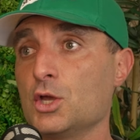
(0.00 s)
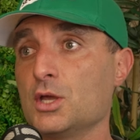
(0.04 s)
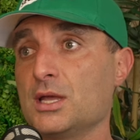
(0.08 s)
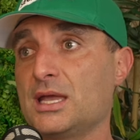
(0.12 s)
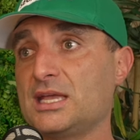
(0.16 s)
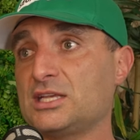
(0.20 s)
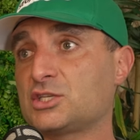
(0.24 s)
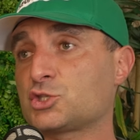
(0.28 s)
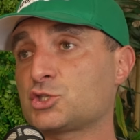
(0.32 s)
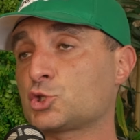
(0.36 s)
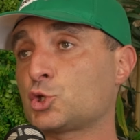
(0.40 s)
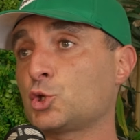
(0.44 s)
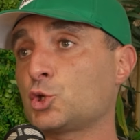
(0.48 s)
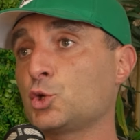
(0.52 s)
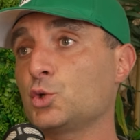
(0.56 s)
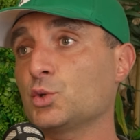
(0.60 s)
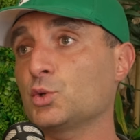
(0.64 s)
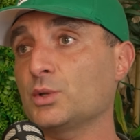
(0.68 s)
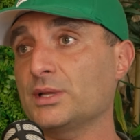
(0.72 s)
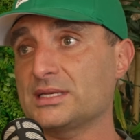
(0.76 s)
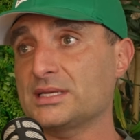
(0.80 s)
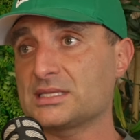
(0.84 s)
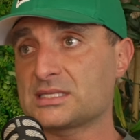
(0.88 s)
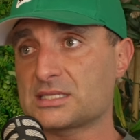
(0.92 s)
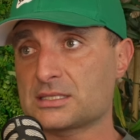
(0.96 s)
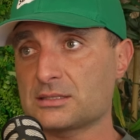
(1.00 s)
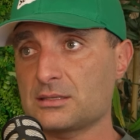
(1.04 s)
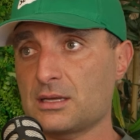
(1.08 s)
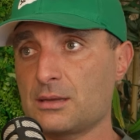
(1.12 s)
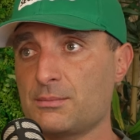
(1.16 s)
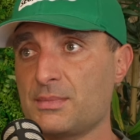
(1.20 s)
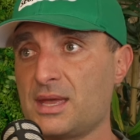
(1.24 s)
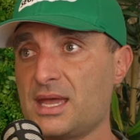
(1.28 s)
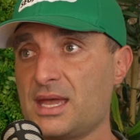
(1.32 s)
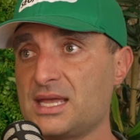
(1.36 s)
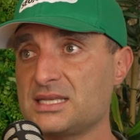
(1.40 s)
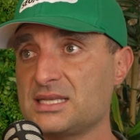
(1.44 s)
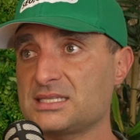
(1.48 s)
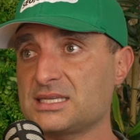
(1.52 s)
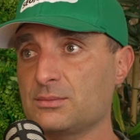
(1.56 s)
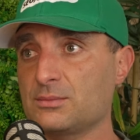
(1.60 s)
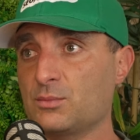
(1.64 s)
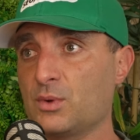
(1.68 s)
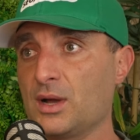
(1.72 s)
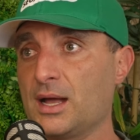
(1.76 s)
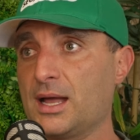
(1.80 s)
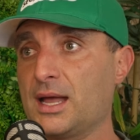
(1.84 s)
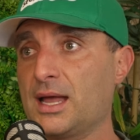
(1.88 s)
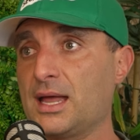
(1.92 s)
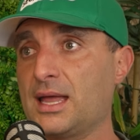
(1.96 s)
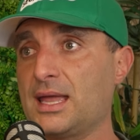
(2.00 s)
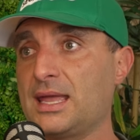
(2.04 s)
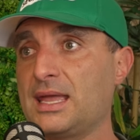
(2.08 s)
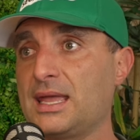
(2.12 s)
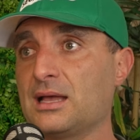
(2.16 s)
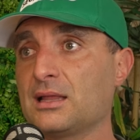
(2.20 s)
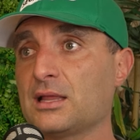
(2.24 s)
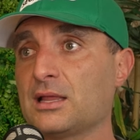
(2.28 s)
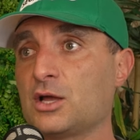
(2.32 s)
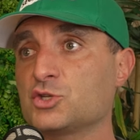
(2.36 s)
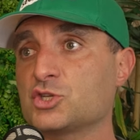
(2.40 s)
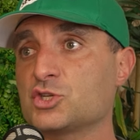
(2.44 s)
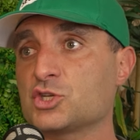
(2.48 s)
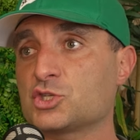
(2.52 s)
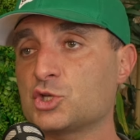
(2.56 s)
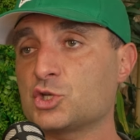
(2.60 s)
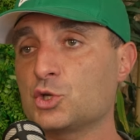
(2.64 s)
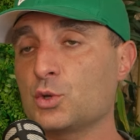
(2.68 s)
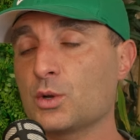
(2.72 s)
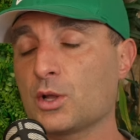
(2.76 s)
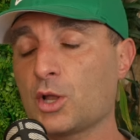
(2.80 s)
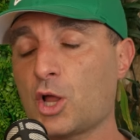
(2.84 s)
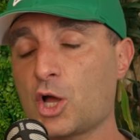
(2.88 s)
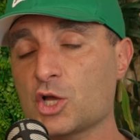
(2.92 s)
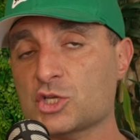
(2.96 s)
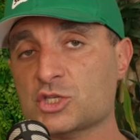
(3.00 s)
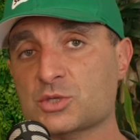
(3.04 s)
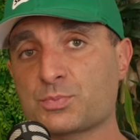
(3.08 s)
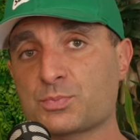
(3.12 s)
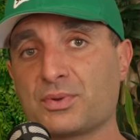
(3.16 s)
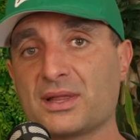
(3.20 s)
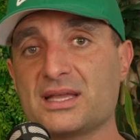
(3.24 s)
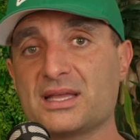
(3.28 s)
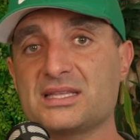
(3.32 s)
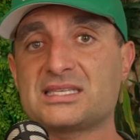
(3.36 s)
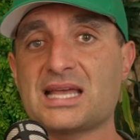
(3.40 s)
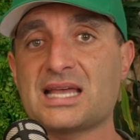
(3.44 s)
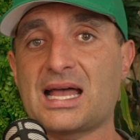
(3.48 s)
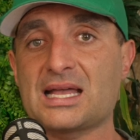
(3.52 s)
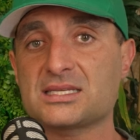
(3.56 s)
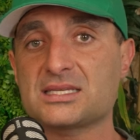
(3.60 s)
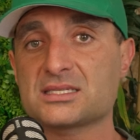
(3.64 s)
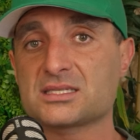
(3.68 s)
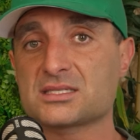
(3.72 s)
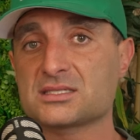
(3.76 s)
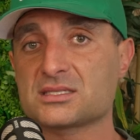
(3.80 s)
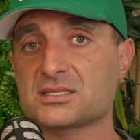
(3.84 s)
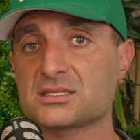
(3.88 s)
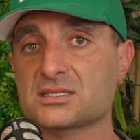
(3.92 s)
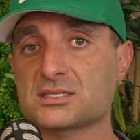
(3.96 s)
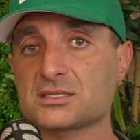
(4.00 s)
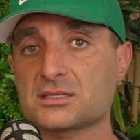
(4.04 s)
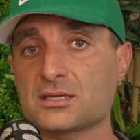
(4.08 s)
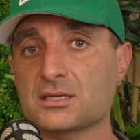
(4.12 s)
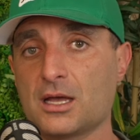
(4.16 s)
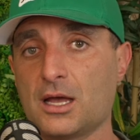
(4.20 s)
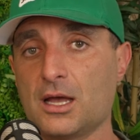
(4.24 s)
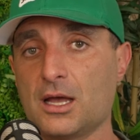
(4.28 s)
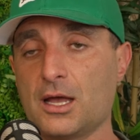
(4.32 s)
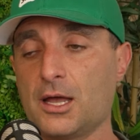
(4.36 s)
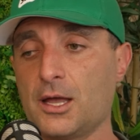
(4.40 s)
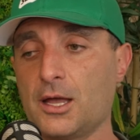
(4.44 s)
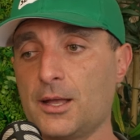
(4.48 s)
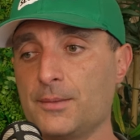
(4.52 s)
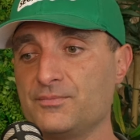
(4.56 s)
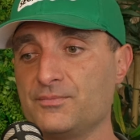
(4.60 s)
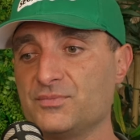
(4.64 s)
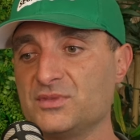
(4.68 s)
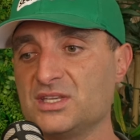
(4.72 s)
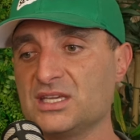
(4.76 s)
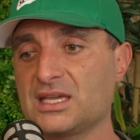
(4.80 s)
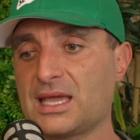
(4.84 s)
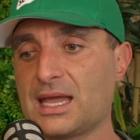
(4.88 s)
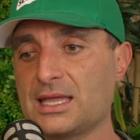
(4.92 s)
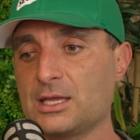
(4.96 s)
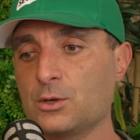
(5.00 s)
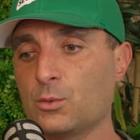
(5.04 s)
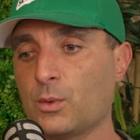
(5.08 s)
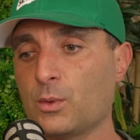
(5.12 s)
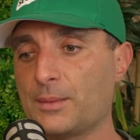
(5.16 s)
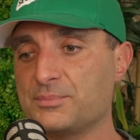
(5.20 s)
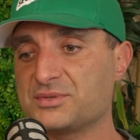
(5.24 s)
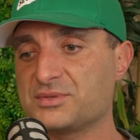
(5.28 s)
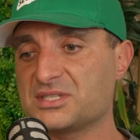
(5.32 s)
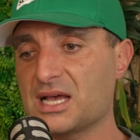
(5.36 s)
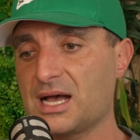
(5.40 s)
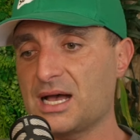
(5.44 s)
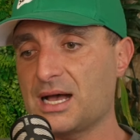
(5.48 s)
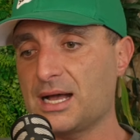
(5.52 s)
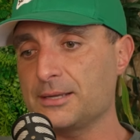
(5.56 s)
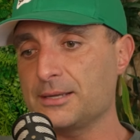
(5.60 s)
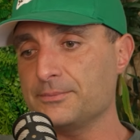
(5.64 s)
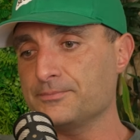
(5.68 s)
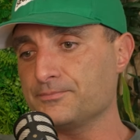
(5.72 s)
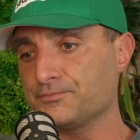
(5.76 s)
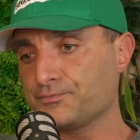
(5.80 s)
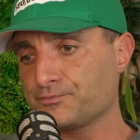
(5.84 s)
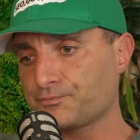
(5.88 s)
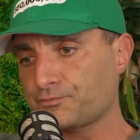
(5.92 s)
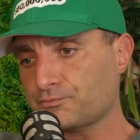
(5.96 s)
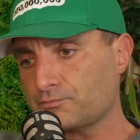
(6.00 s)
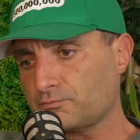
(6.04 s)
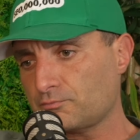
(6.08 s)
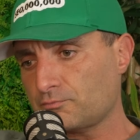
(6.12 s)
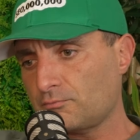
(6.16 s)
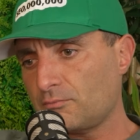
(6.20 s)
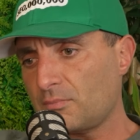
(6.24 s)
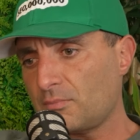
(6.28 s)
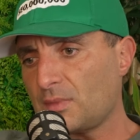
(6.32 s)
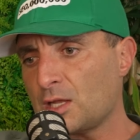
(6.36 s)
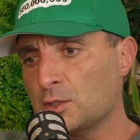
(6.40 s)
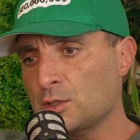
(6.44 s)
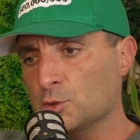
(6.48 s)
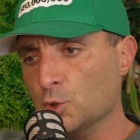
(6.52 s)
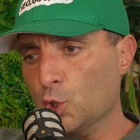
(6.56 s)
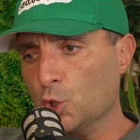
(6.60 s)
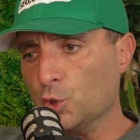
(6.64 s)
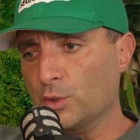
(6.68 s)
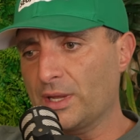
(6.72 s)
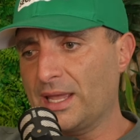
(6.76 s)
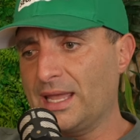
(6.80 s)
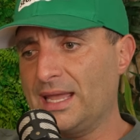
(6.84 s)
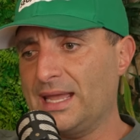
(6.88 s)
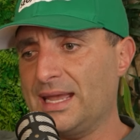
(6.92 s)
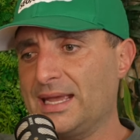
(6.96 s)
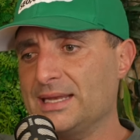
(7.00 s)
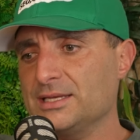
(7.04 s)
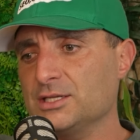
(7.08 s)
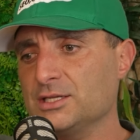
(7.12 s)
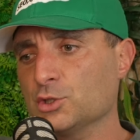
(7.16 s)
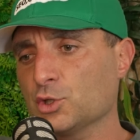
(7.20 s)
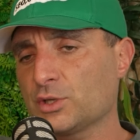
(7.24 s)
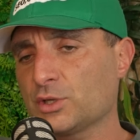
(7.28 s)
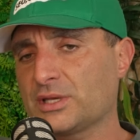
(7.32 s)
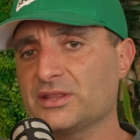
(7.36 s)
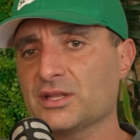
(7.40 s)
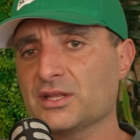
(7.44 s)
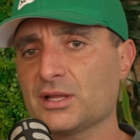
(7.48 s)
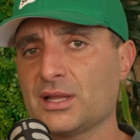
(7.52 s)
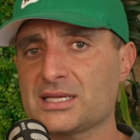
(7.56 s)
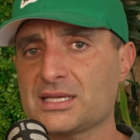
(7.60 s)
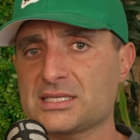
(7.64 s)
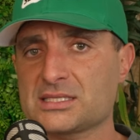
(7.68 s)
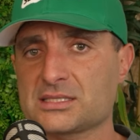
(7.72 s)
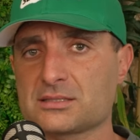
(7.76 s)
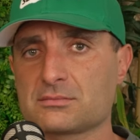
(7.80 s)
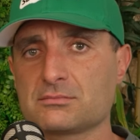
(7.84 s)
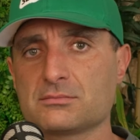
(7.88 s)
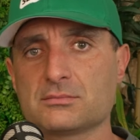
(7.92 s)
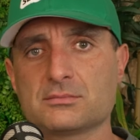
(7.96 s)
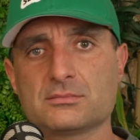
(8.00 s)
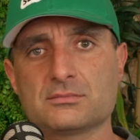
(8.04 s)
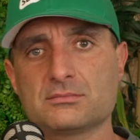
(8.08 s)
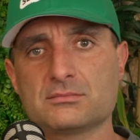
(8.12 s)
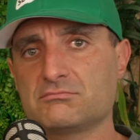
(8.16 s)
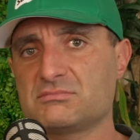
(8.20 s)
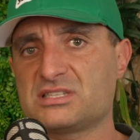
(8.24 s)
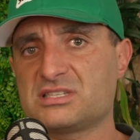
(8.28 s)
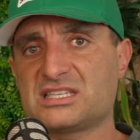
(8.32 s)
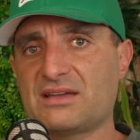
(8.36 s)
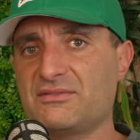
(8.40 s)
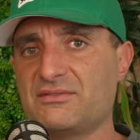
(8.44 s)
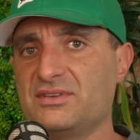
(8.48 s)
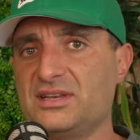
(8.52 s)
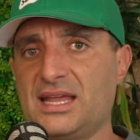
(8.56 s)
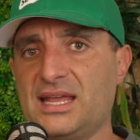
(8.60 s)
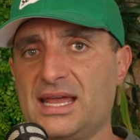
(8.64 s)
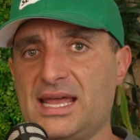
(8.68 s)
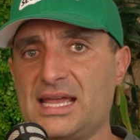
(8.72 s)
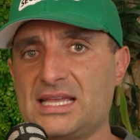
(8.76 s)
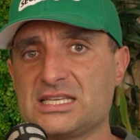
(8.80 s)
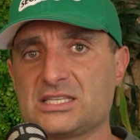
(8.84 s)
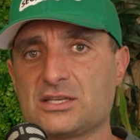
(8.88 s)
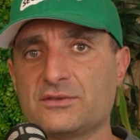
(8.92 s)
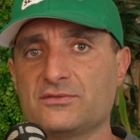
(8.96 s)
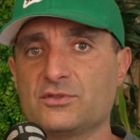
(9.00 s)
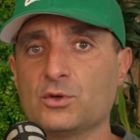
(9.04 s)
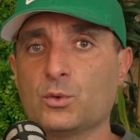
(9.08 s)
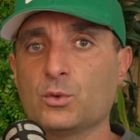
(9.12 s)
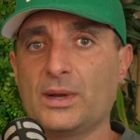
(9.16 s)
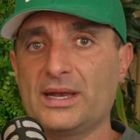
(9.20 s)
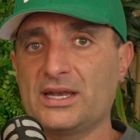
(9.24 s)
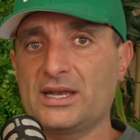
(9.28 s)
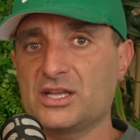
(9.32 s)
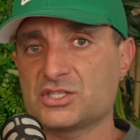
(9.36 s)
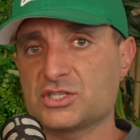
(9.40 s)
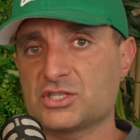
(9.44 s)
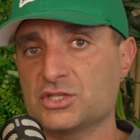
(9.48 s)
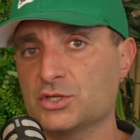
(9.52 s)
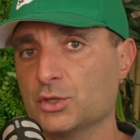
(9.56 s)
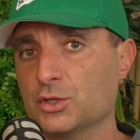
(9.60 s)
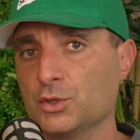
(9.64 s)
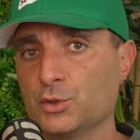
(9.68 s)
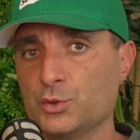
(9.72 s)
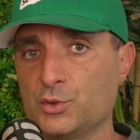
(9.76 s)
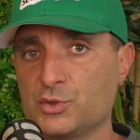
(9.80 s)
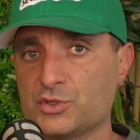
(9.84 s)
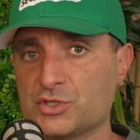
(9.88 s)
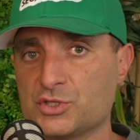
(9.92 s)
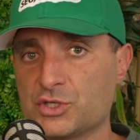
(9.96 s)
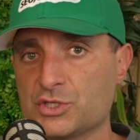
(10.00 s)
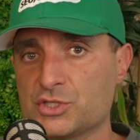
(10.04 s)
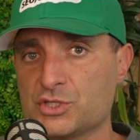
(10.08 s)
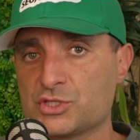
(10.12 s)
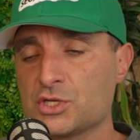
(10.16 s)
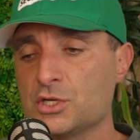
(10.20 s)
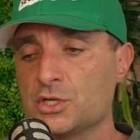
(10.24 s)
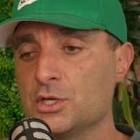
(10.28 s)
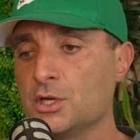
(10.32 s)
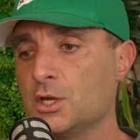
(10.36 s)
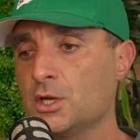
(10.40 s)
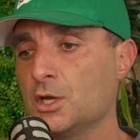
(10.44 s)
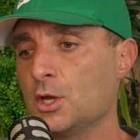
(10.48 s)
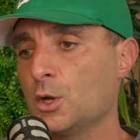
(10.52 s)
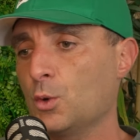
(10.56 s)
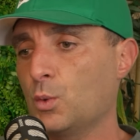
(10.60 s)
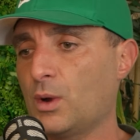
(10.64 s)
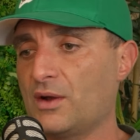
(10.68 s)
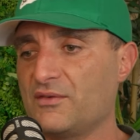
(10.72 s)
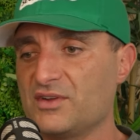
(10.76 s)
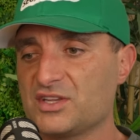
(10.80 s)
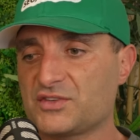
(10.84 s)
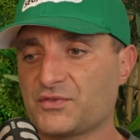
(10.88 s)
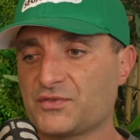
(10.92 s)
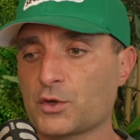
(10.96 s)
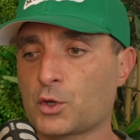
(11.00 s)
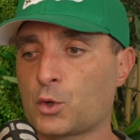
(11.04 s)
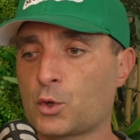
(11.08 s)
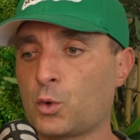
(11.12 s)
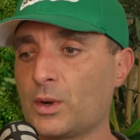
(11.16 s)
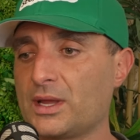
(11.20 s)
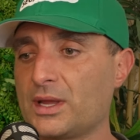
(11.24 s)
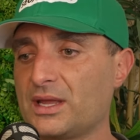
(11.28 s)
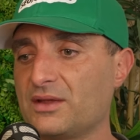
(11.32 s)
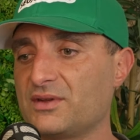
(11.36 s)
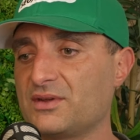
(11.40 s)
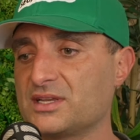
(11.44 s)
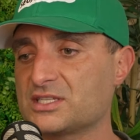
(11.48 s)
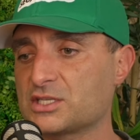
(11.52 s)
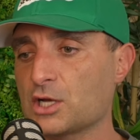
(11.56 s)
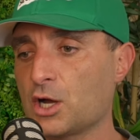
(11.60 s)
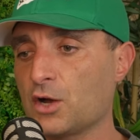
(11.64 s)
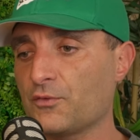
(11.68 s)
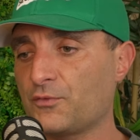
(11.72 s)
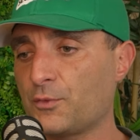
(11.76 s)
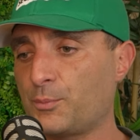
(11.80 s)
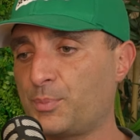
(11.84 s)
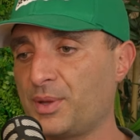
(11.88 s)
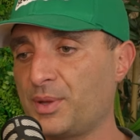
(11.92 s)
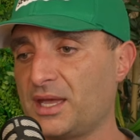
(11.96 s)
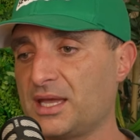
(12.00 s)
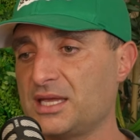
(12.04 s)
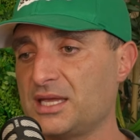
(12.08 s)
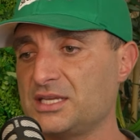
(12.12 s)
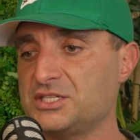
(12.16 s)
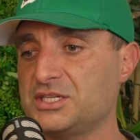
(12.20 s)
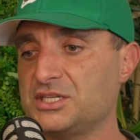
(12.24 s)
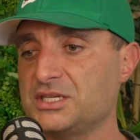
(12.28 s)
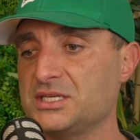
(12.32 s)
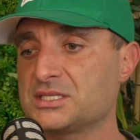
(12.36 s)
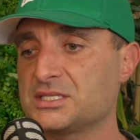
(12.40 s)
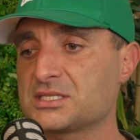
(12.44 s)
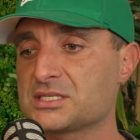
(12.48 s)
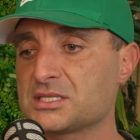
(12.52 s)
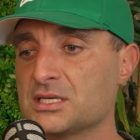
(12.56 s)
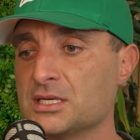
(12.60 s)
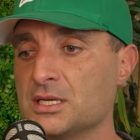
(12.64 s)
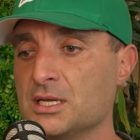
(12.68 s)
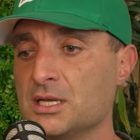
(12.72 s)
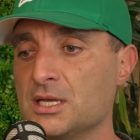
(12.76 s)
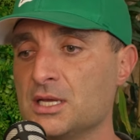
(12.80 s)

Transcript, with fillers: his tool is amazing, where it allows you to do a lot of split tests. Um, you get your website, load it in. You look in the last seven days of the winners and the losers, whether it's for queries or for pages.